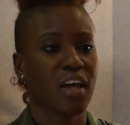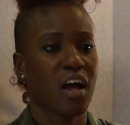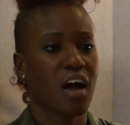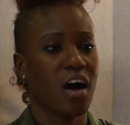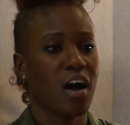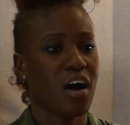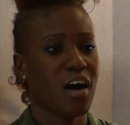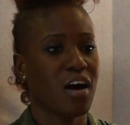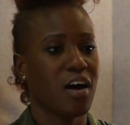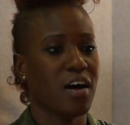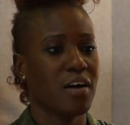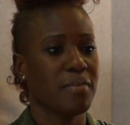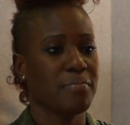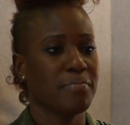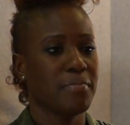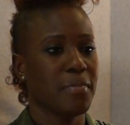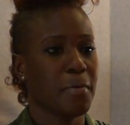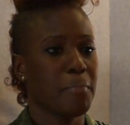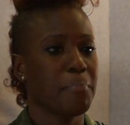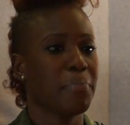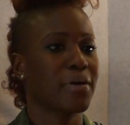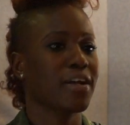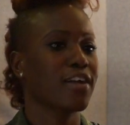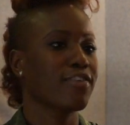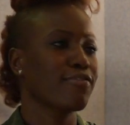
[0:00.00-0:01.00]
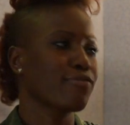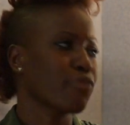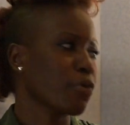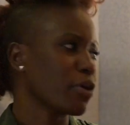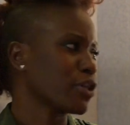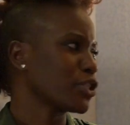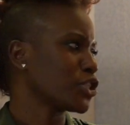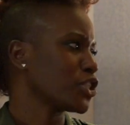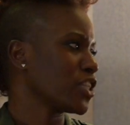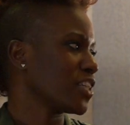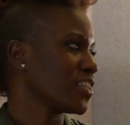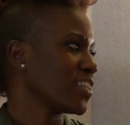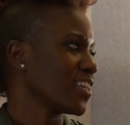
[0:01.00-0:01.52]
Um, but
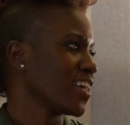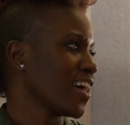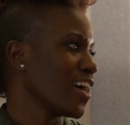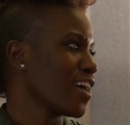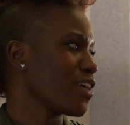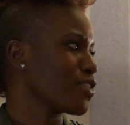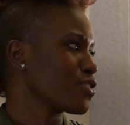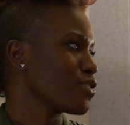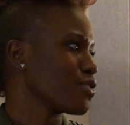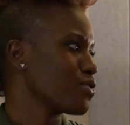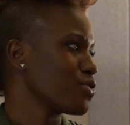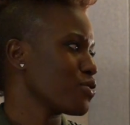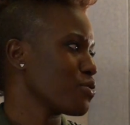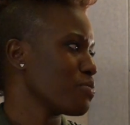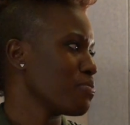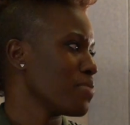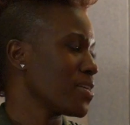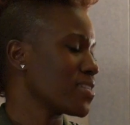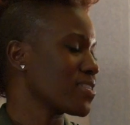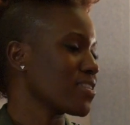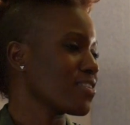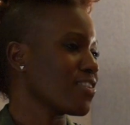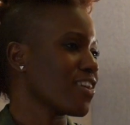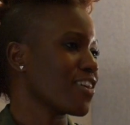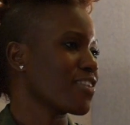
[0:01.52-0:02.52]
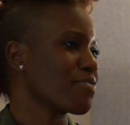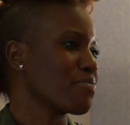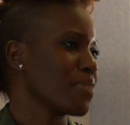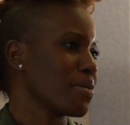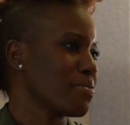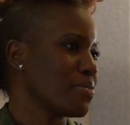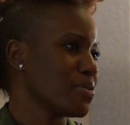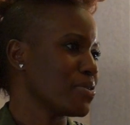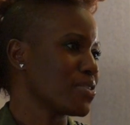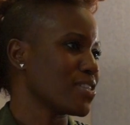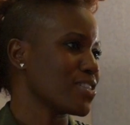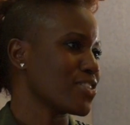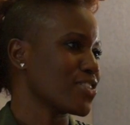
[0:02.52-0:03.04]
unfortunately, I also do miss a lot of my
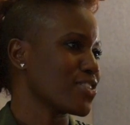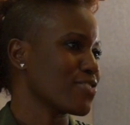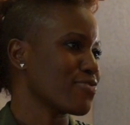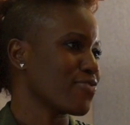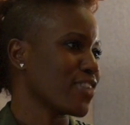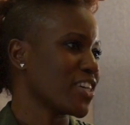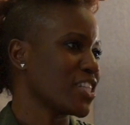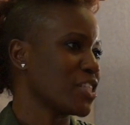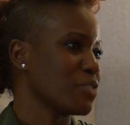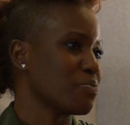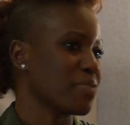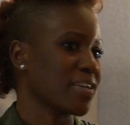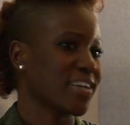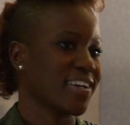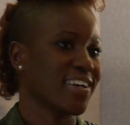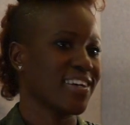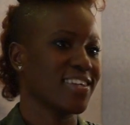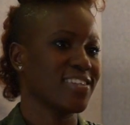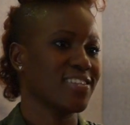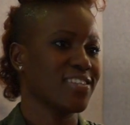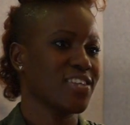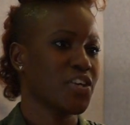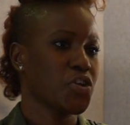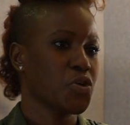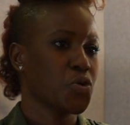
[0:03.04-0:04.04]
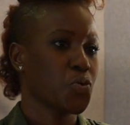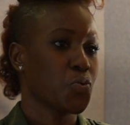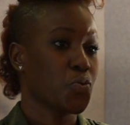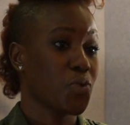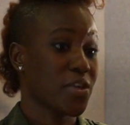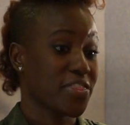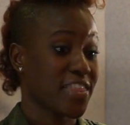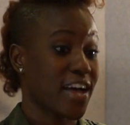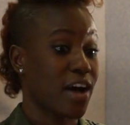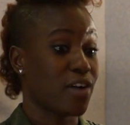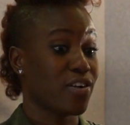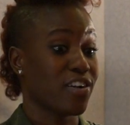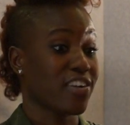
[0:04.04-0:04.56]
musician friends because
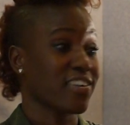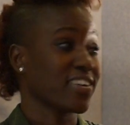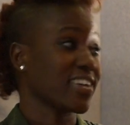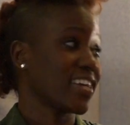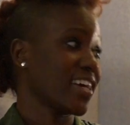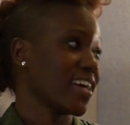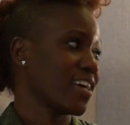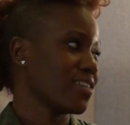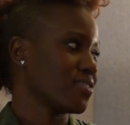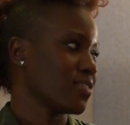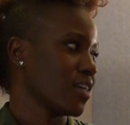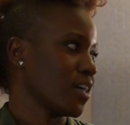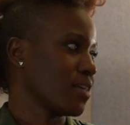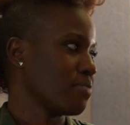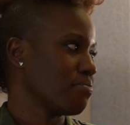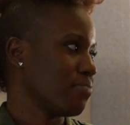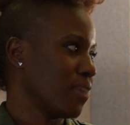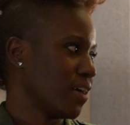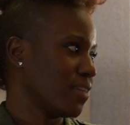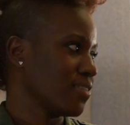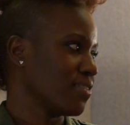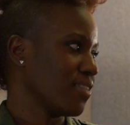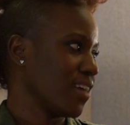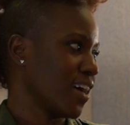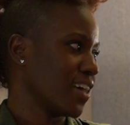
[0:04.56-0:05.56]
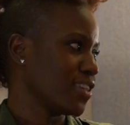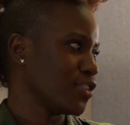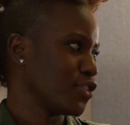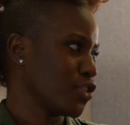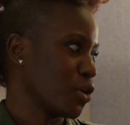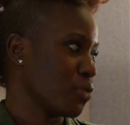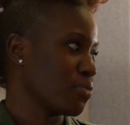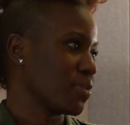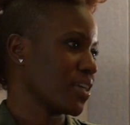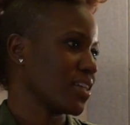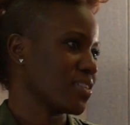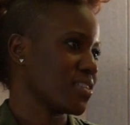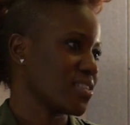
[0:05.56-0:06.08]
without our gigs, I, I, I
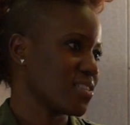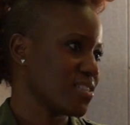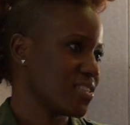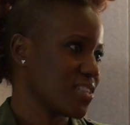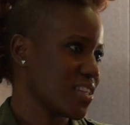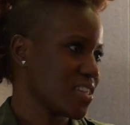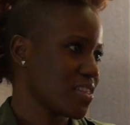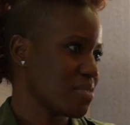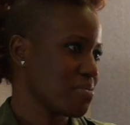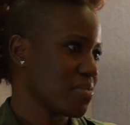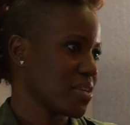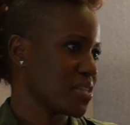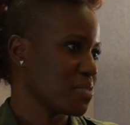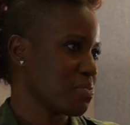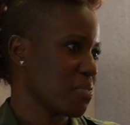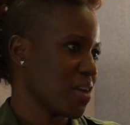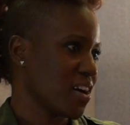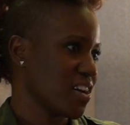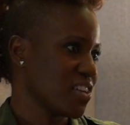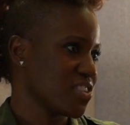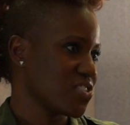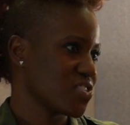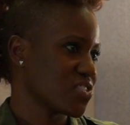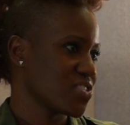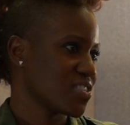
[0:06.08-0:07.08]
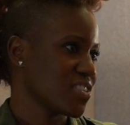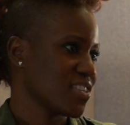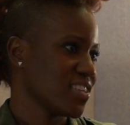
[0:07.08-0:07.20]
don't get to see them as much.